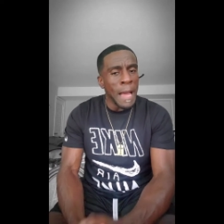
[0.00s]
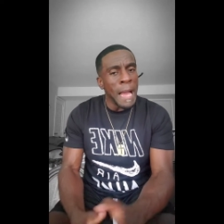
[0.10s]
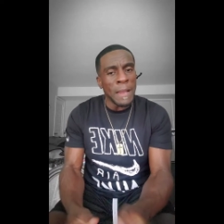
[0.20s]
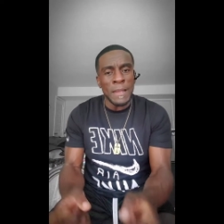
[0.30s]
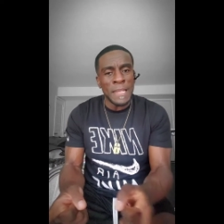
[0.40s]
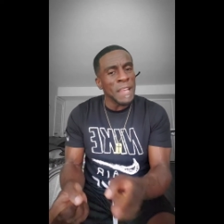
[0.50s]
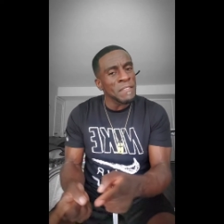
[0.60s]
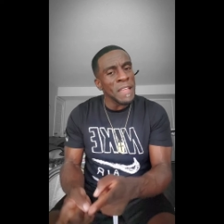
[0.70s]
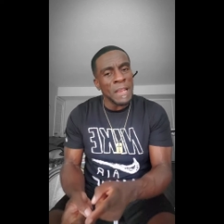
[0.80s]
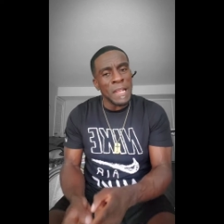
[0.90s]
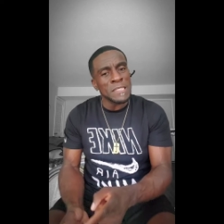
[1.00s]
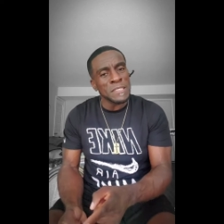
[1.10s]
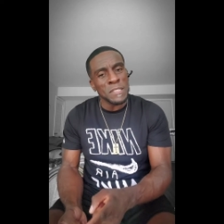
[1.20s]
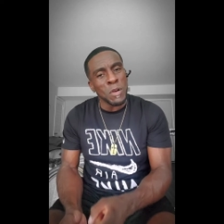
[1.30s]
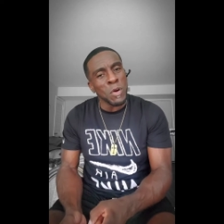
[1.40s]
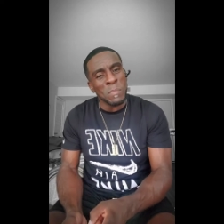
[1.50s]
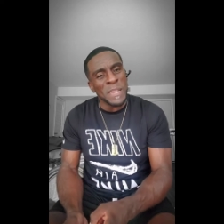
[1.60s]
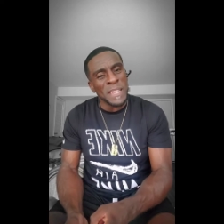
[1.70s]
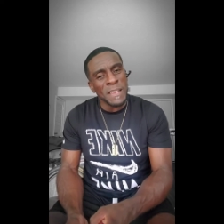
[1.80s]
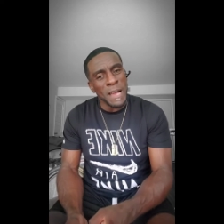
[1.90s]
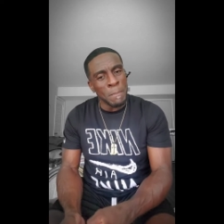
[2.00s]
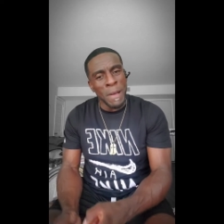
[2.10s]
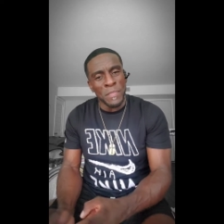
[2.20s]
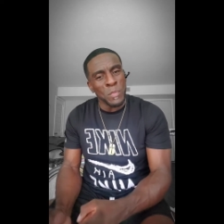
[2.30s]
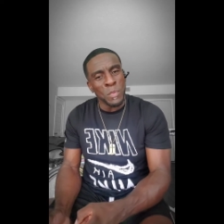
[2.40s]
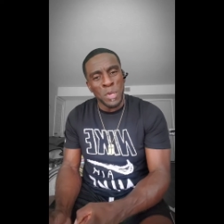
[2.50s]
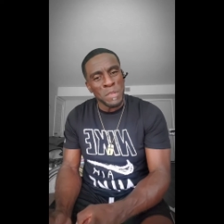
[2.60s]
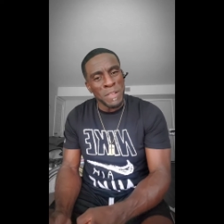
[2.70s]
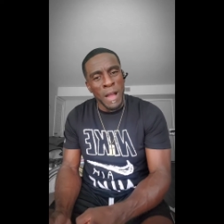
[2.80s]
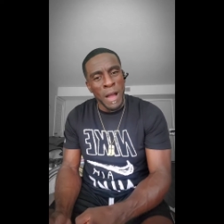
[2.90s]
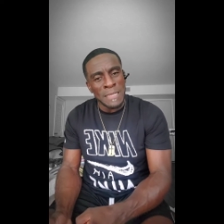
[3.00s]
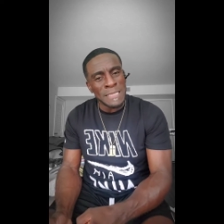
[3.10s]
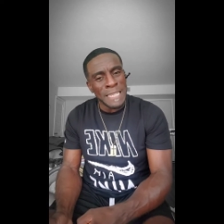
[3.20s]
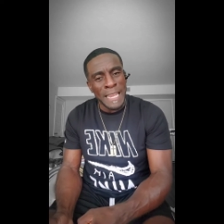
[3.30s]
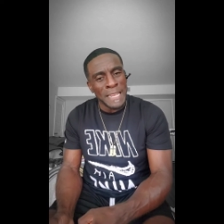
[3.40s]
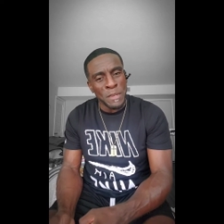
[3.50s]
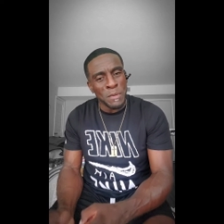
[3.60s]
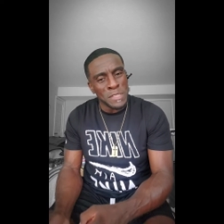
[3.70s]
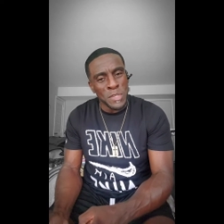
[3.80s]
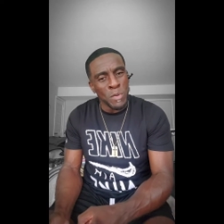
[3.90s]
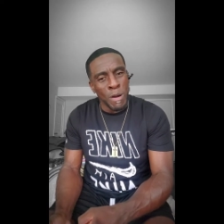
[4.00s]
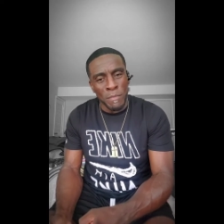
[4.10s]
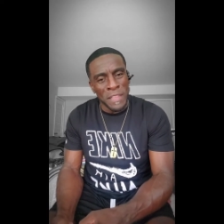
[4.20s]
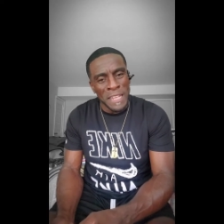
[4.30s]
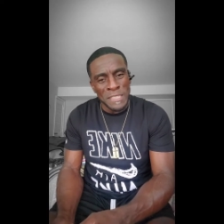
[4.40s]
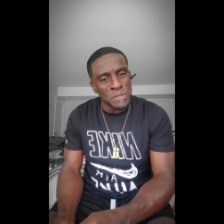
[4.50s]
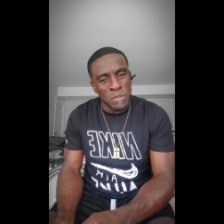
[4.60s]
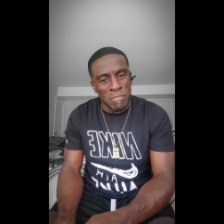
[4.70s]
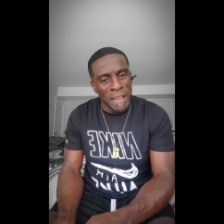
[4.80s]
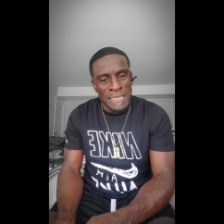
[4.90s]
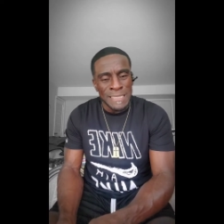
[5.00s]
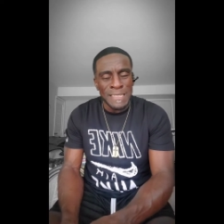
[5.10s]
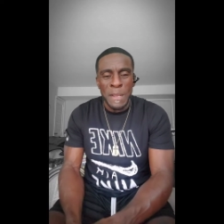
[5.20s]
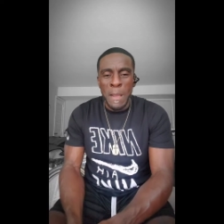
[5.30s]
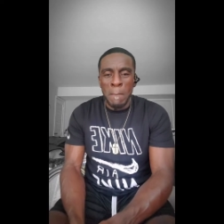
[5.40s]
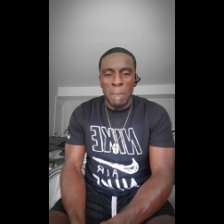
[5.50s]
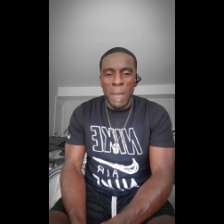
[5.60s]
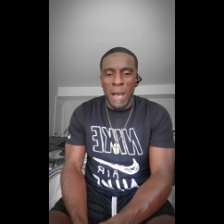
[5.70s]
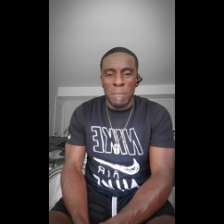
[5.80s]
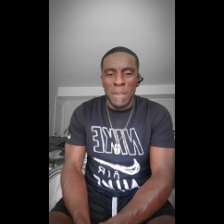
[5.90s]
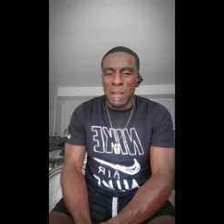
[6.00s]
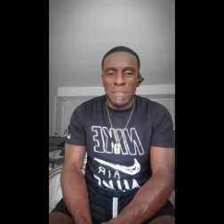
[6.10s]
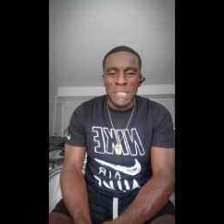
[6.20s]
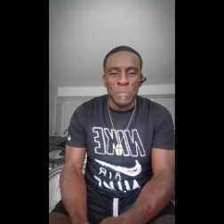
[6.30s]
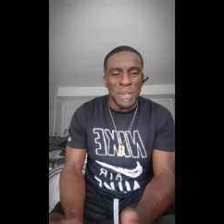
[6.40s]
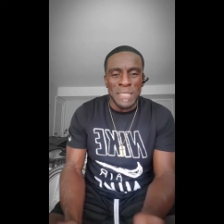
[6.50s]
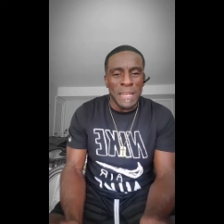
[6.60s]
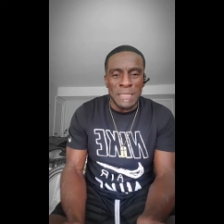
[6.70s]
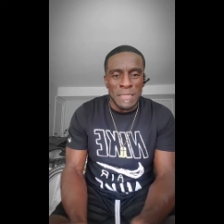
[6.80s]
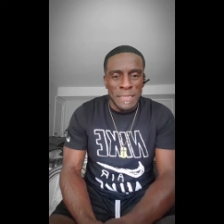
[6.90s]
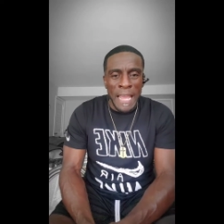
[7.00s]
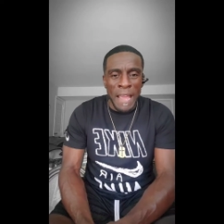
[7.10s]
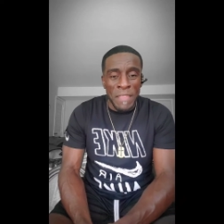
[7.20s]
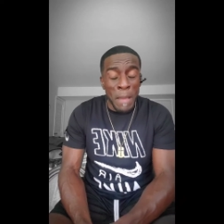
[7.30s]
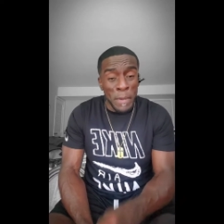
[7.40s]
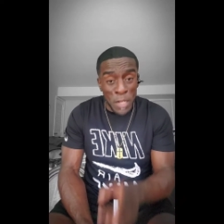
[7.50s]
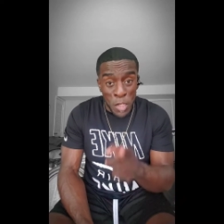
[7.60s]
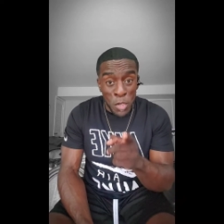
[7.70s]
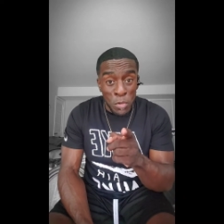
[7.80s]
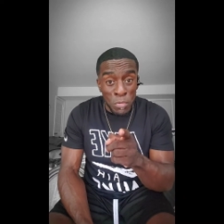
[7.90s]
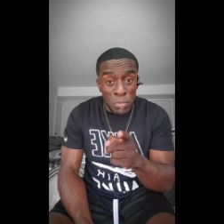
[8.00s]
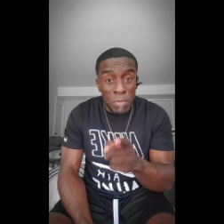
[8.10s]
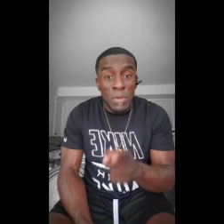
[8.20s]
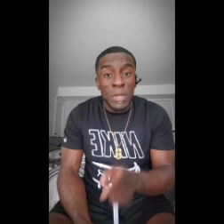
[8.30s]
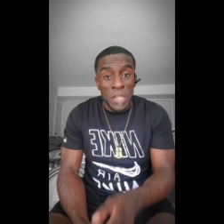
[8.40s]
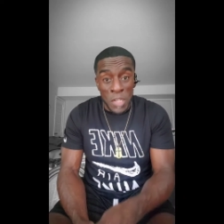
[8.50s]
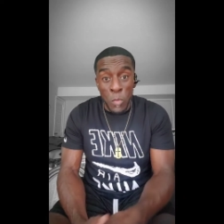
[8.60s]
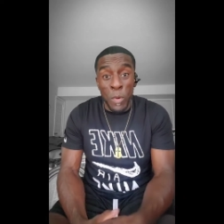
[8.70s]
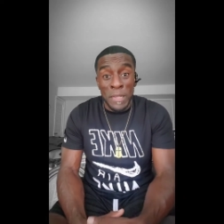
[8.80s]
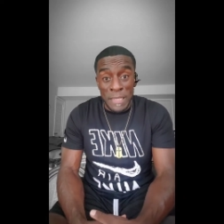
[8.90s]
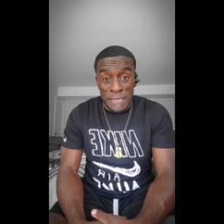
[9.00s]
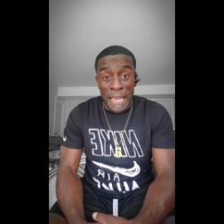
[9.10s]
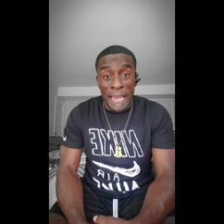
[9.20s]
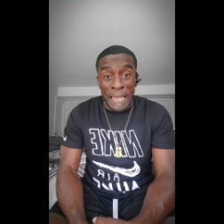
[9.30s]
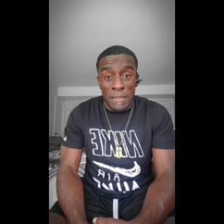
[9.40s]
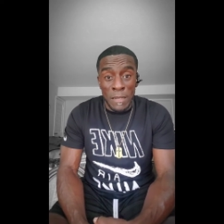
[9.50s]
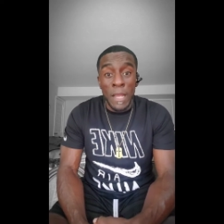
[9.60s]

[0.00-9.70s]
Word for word: I couldn't give that lesson to Kobe about the word of God saying you could do all things through Christ because he wouldn't understand that. But you understand.